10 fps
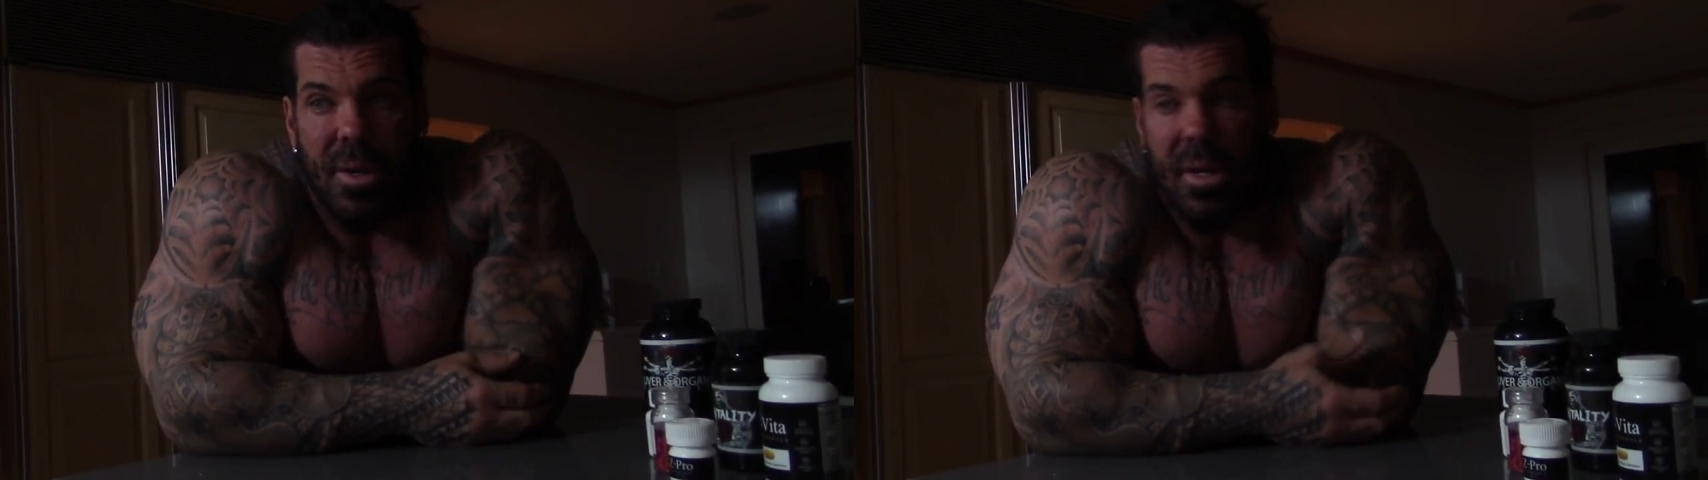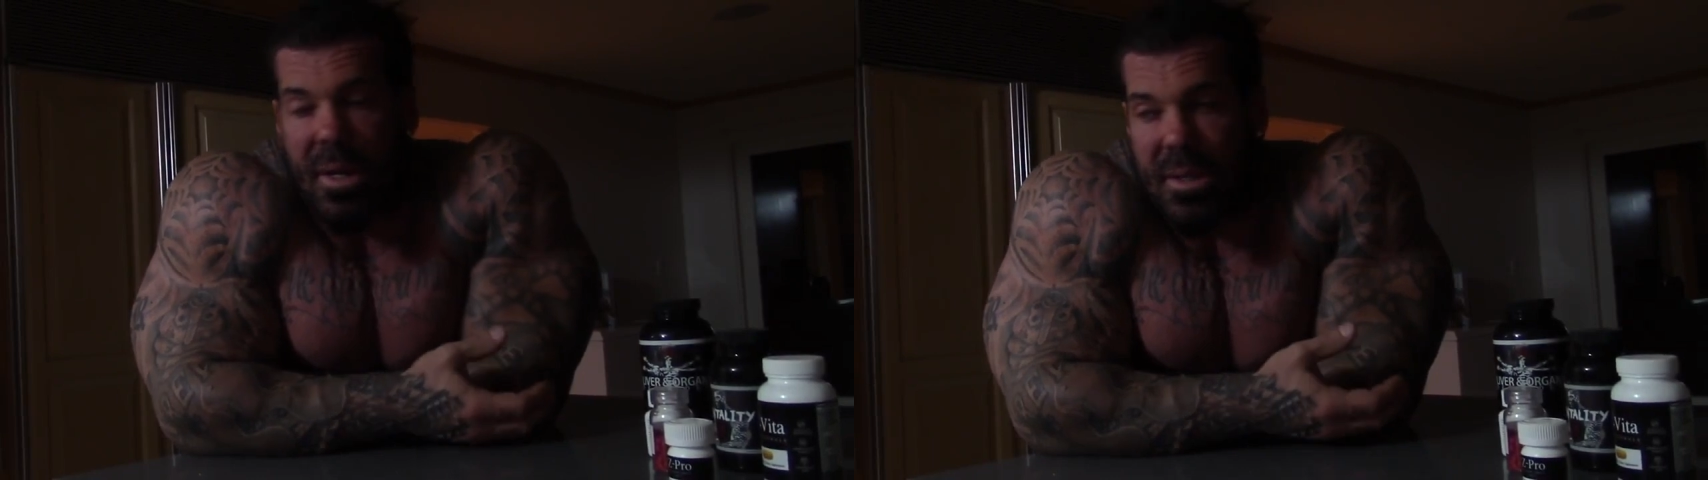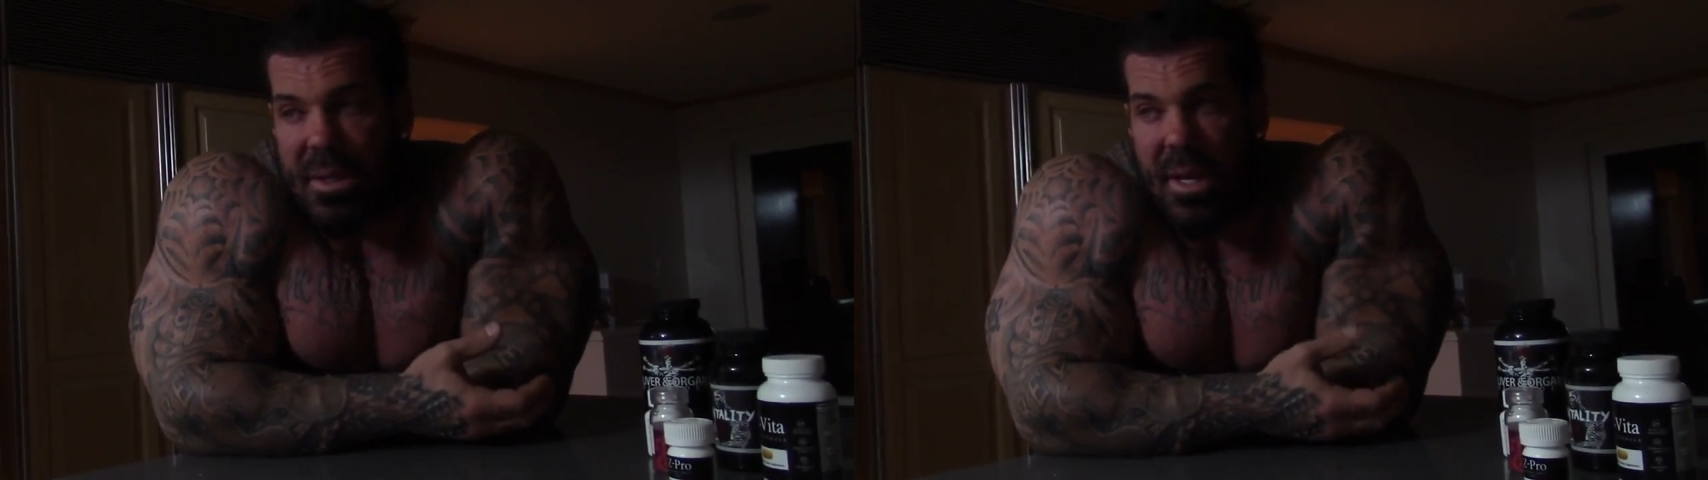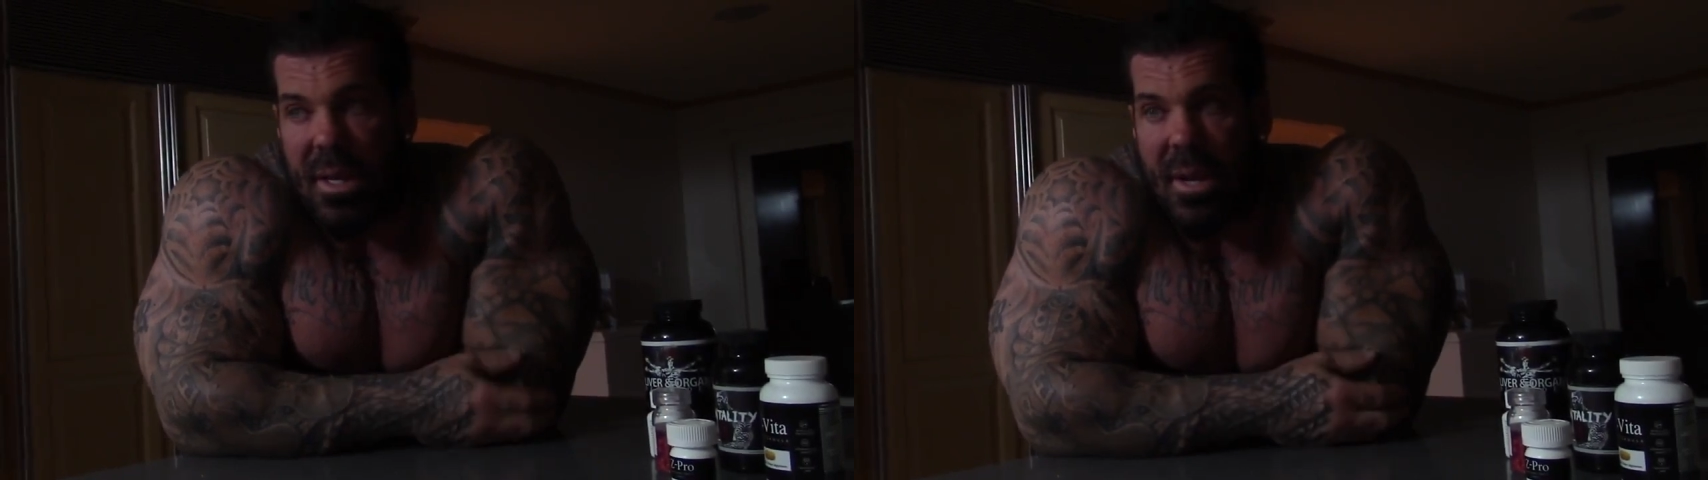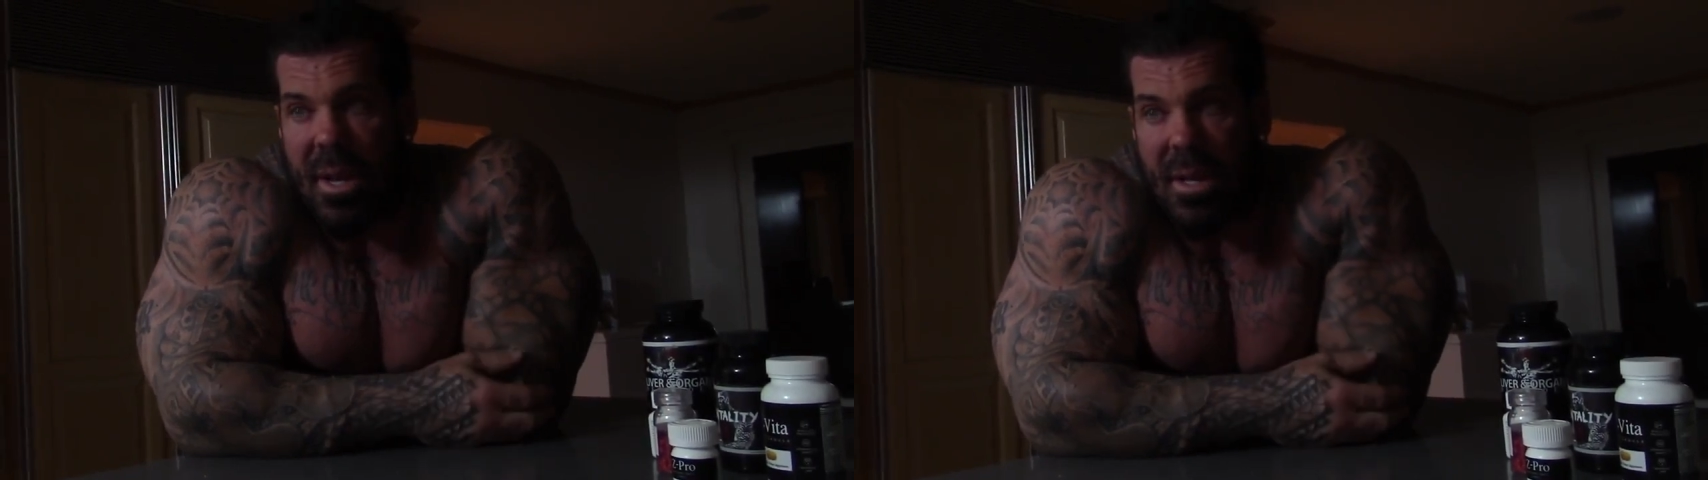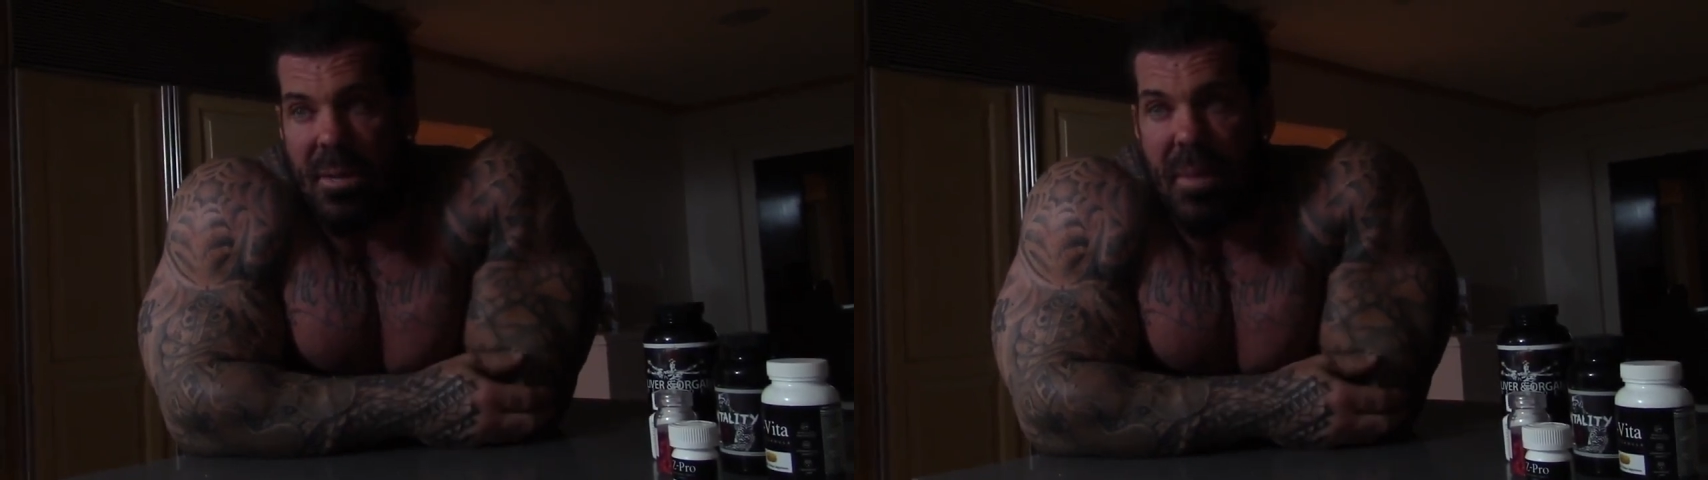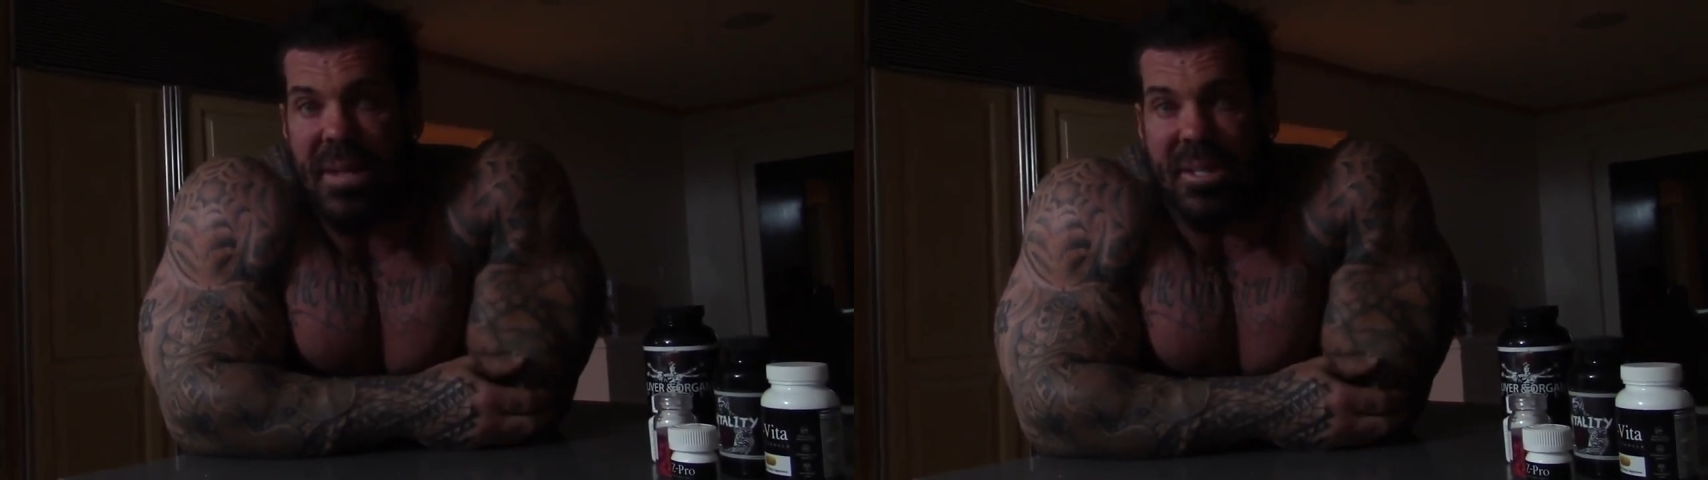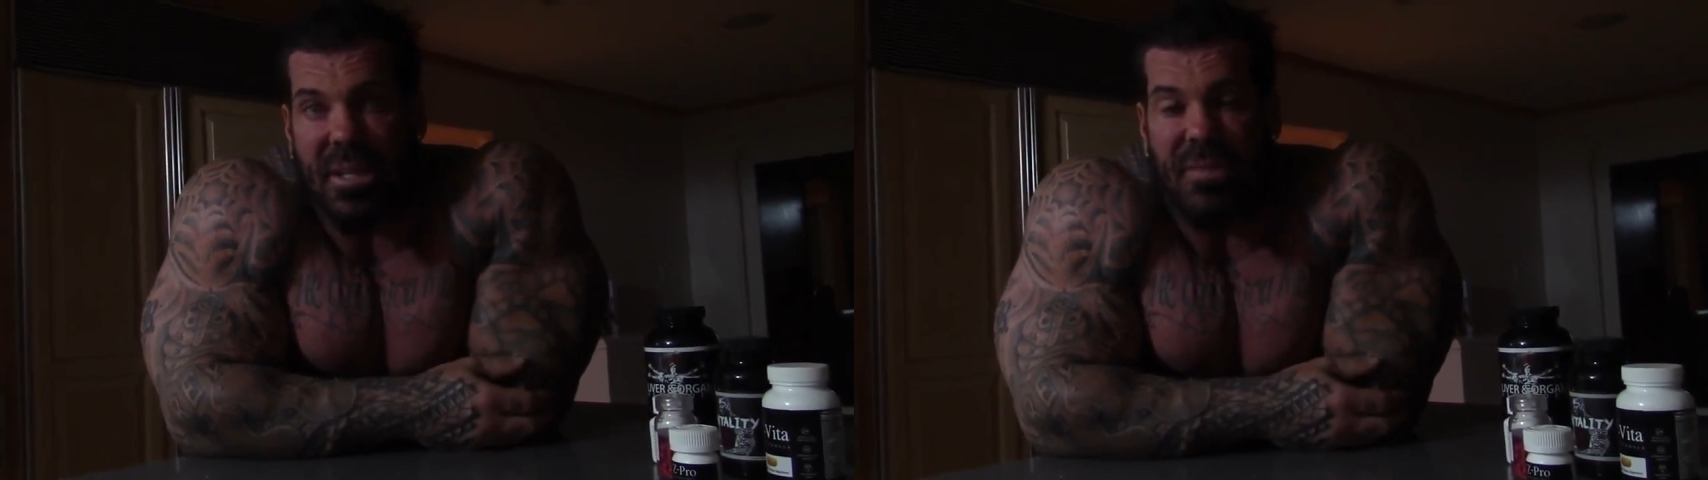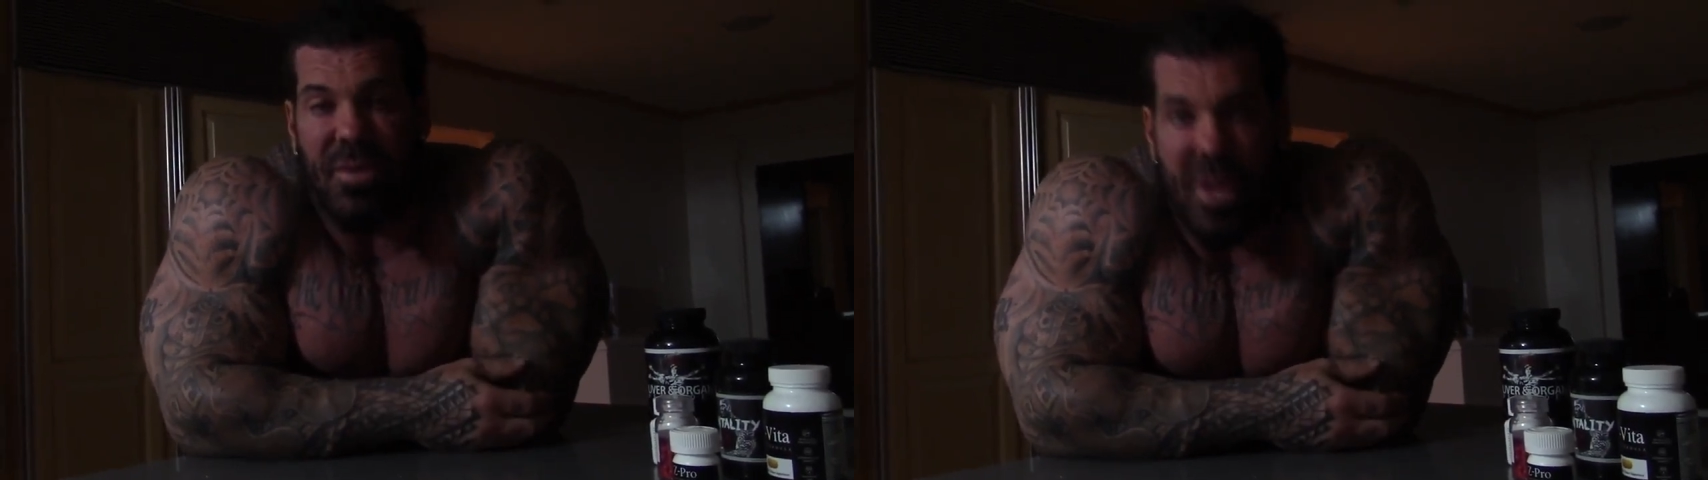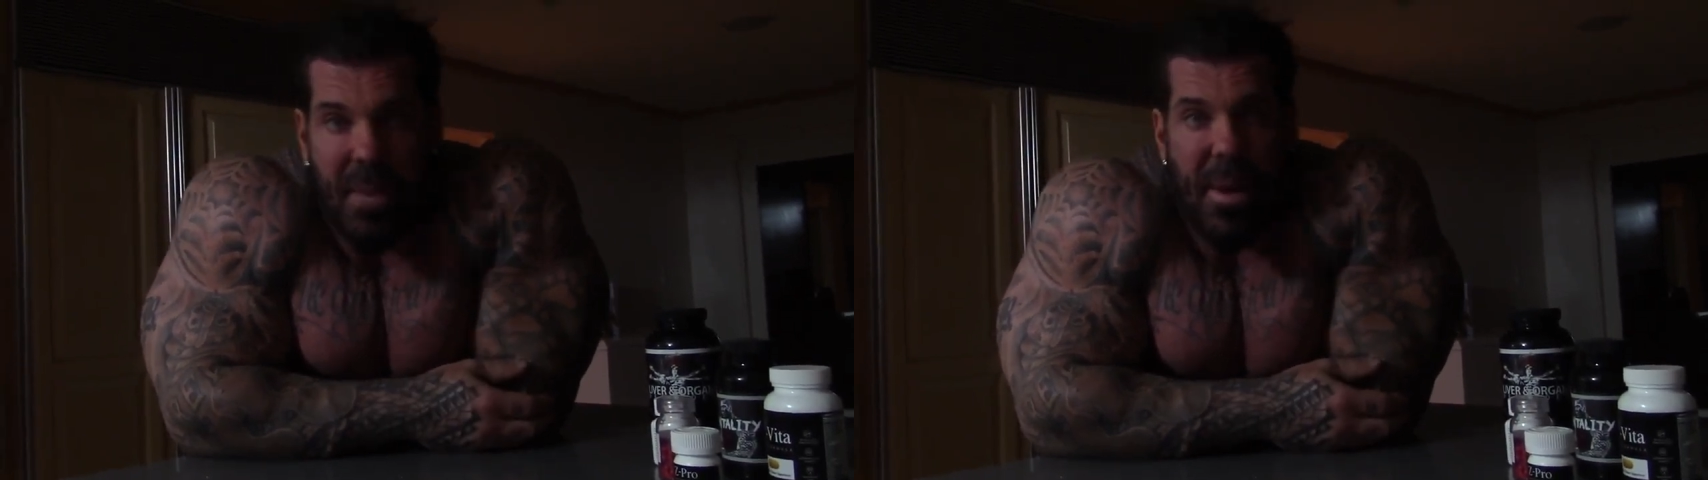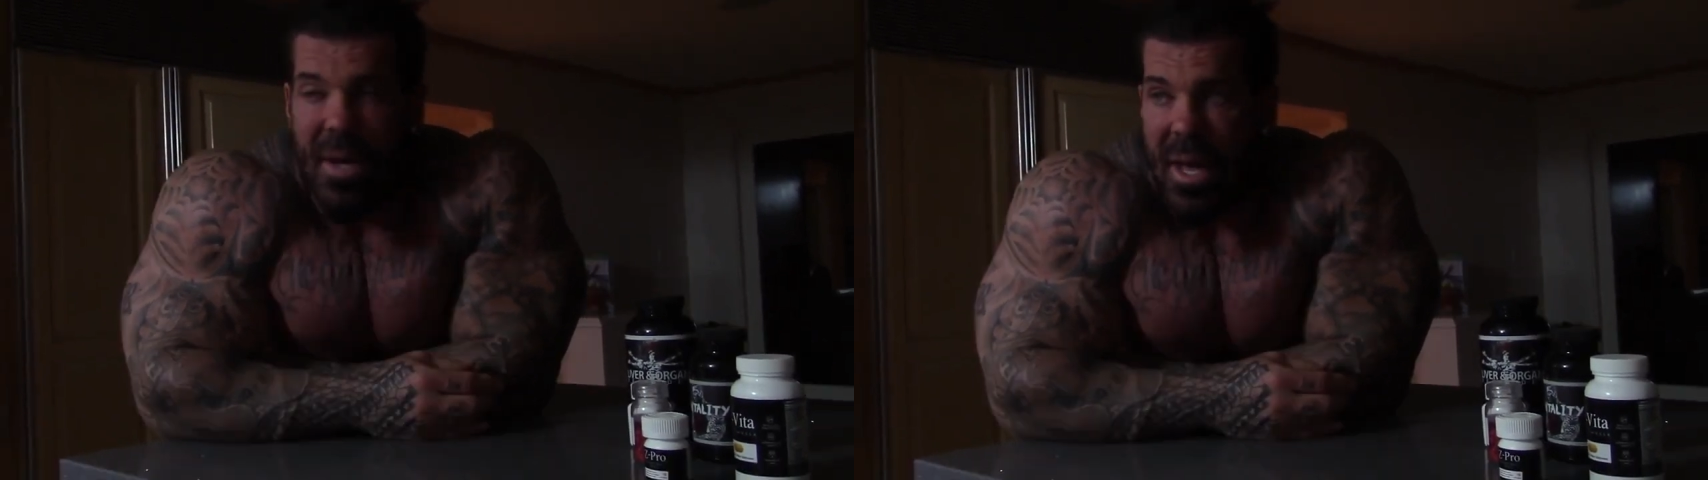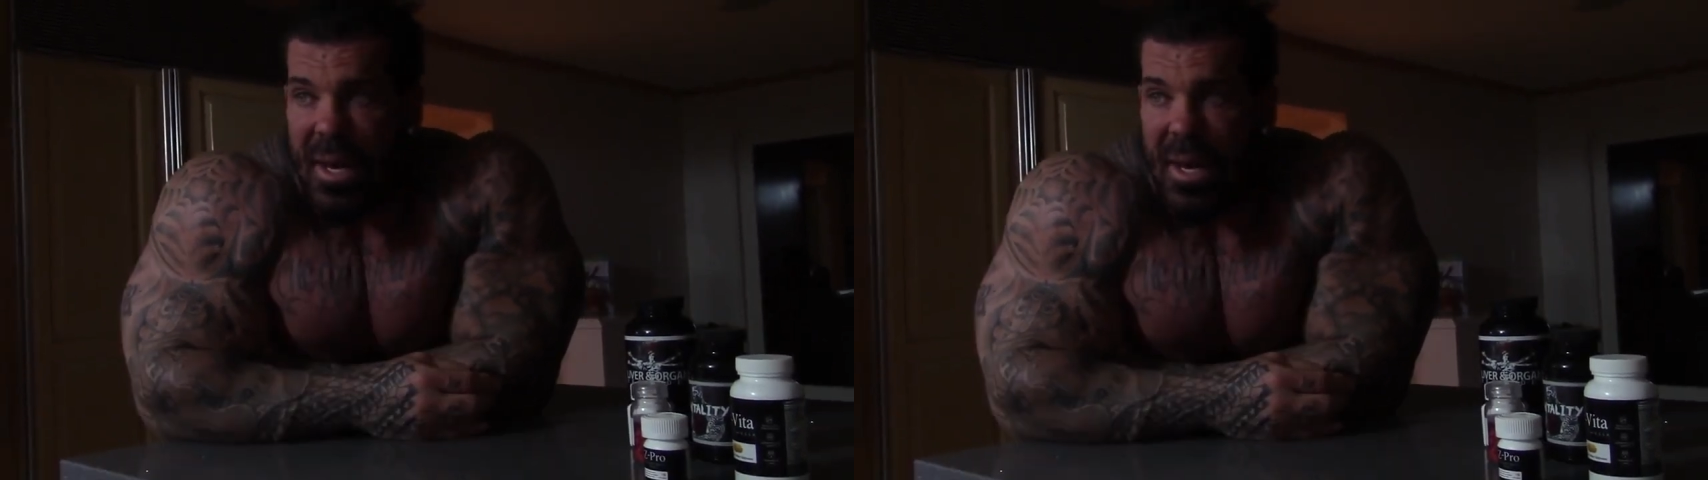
it, it, it makes sense if you think about it.